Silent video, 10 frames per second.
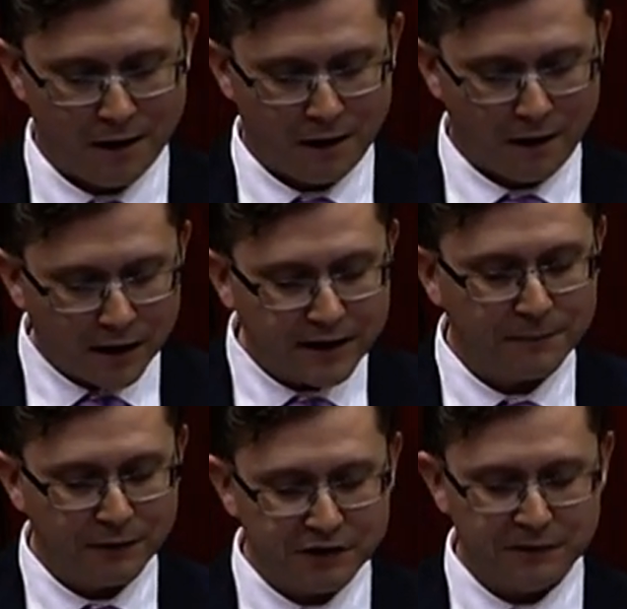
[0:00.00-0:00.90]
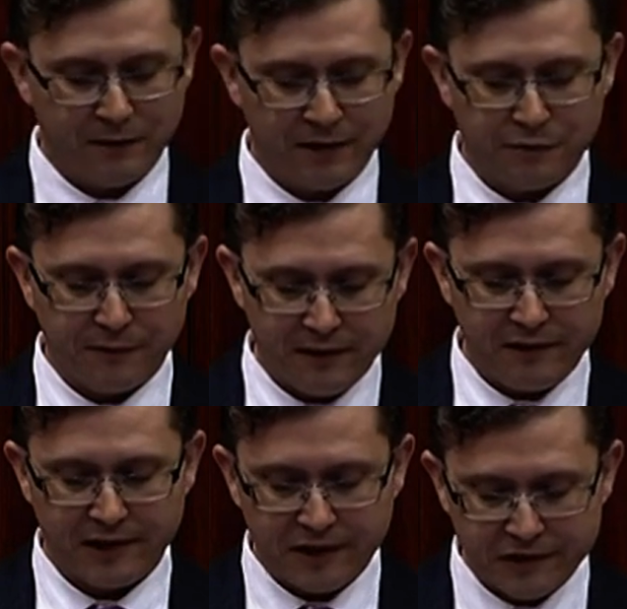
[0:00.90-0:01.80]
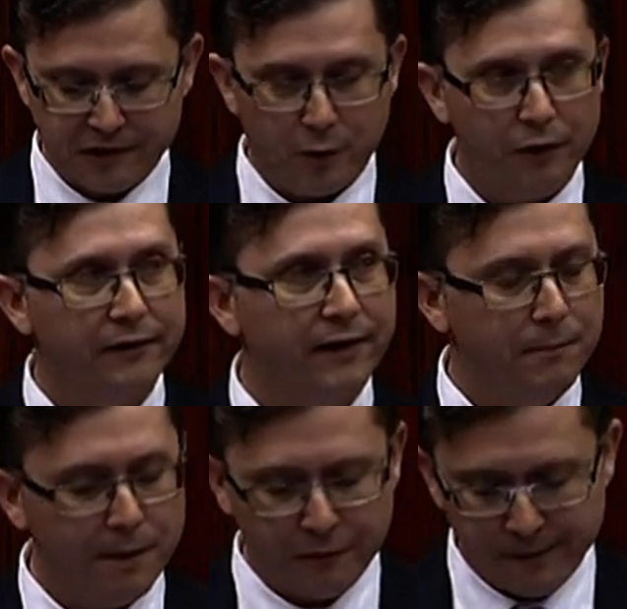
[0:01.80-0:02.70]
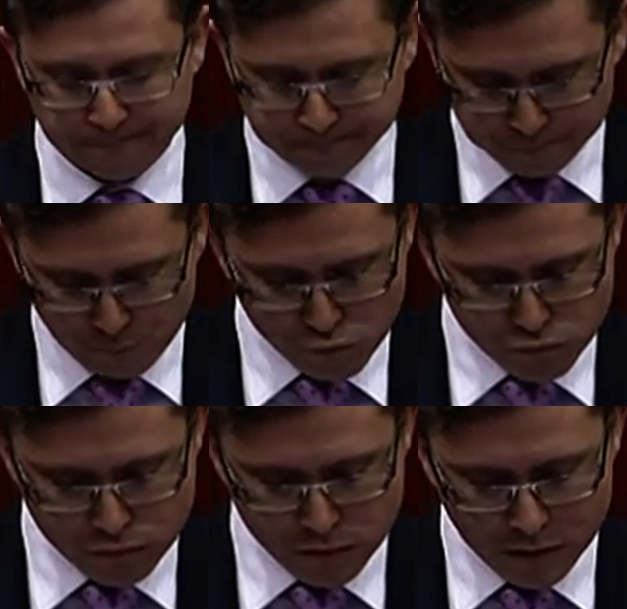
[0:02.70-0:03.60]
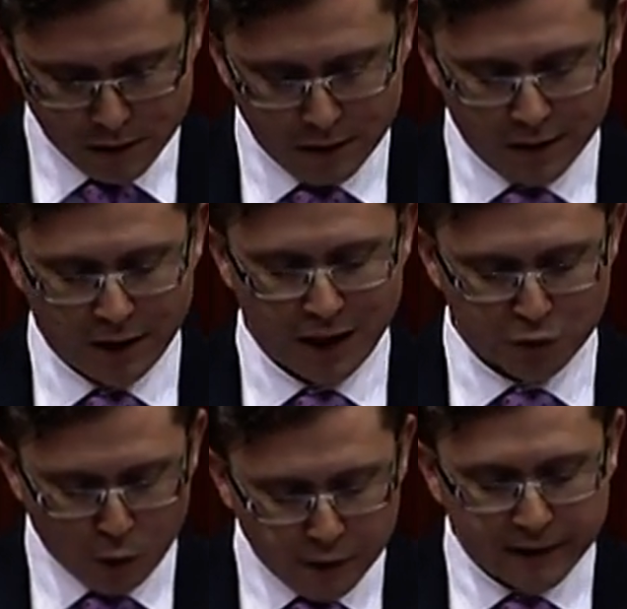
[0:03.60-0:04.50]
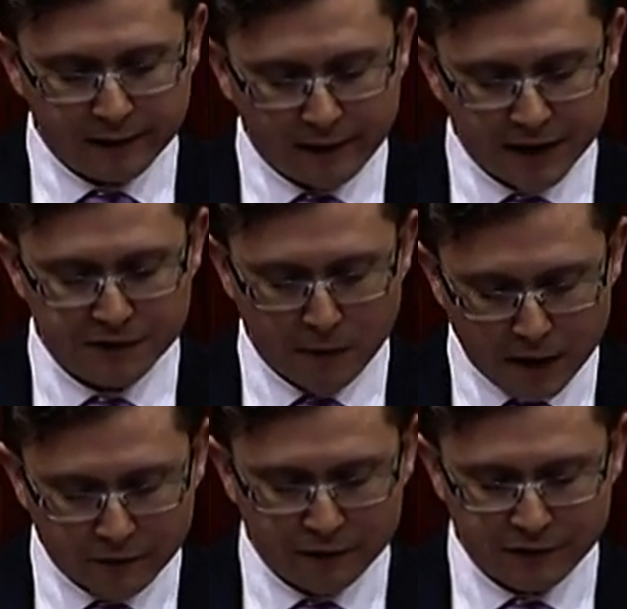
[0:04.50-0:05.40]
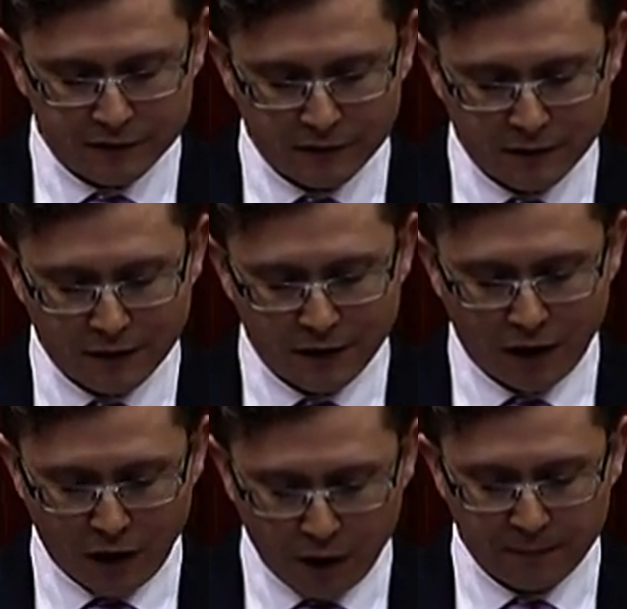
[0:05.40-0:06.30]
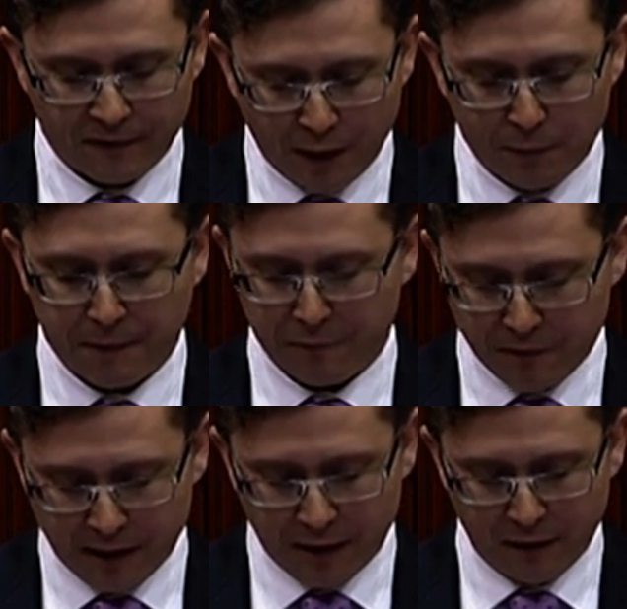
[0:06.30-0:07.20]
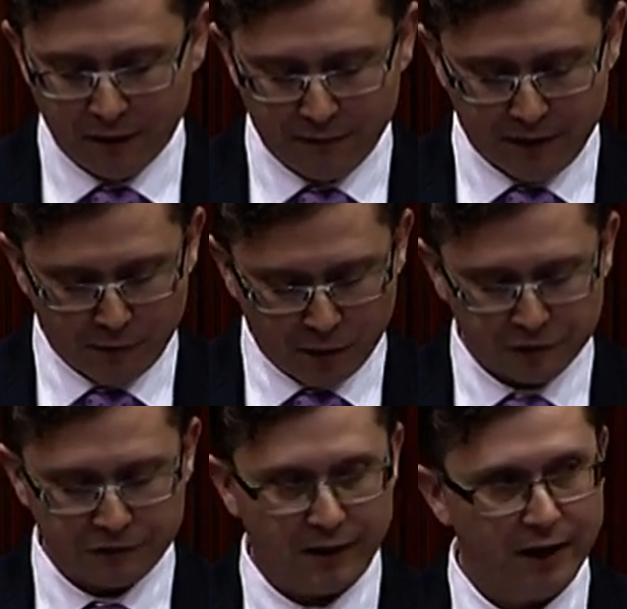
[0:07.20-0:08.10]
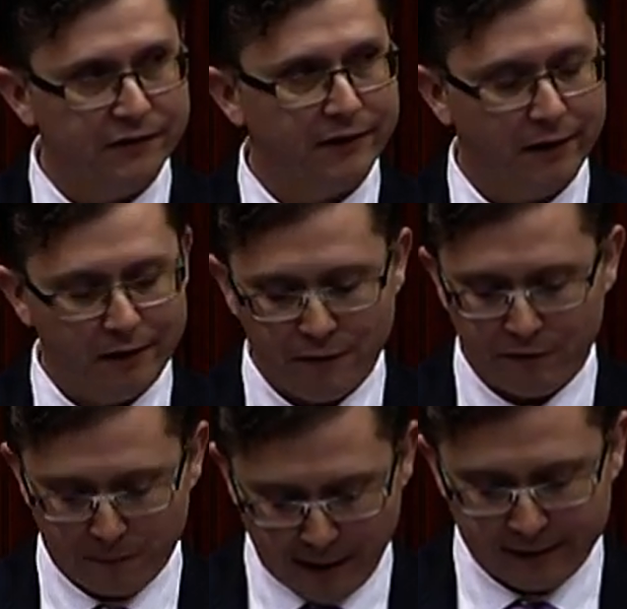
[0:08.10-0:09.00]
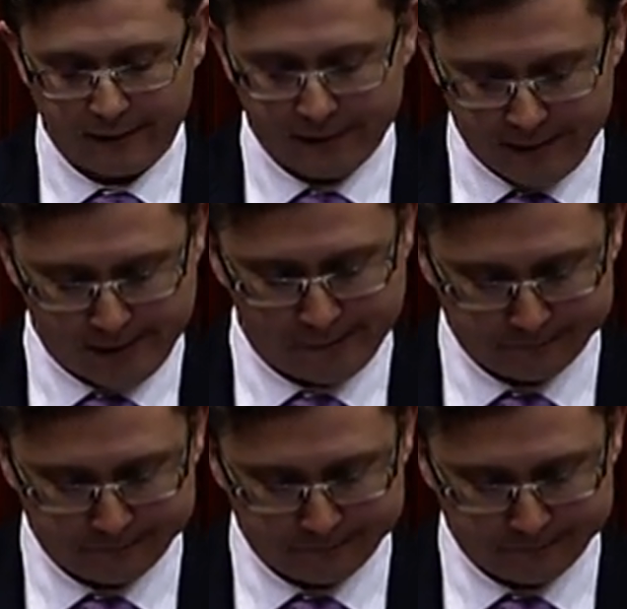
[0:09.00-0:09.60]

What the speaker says: I come to this place with the intention to honour their memory. As working class migrants, I hope that they will be proud of their eldest grandson for making it here.